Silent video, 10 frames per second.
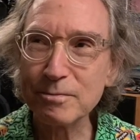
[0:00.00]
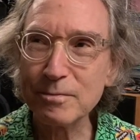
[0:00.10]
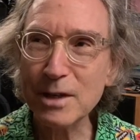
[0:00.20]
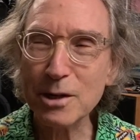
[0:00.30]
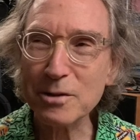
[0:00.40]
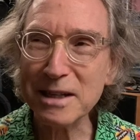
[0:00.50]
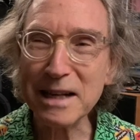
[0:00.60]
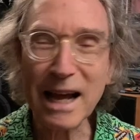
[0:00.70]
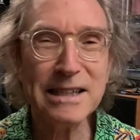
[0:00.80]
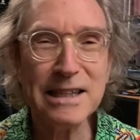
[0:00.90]
The
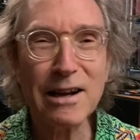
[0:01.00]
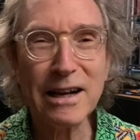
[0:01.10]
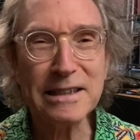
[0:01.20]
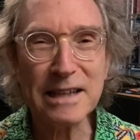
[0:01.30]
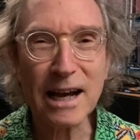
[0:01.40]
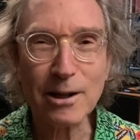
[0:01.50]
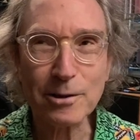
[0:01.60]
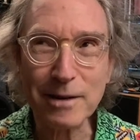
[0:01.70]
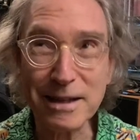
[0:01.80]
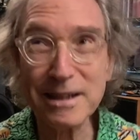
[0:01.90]

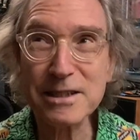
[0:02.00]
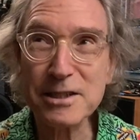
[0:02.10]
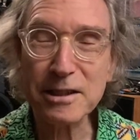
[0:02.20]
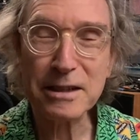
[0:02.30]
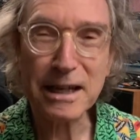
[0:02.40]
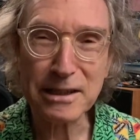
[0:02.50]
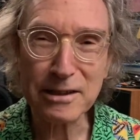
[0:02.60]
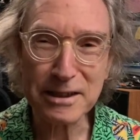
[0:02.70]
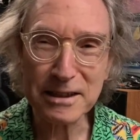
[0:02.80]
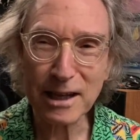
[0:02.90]
$99, I think it's still a
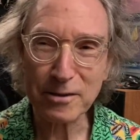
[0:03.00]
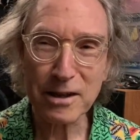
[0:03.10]
$99,